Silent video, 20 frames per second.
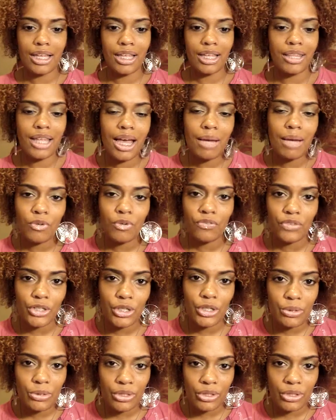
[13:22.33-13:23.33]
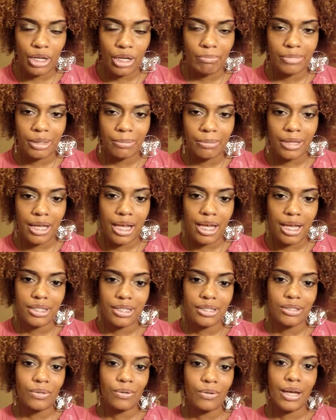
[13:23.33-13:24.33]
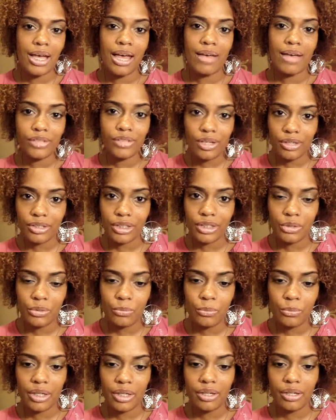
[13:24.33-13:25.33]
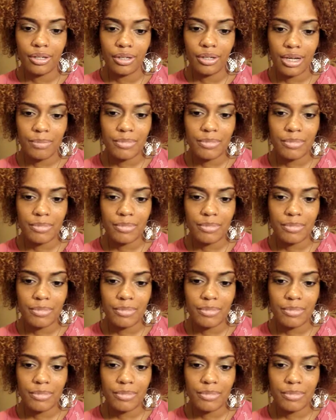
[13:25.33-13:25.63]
A lot more videos are coming up, guys. So I haven't gone anywhere.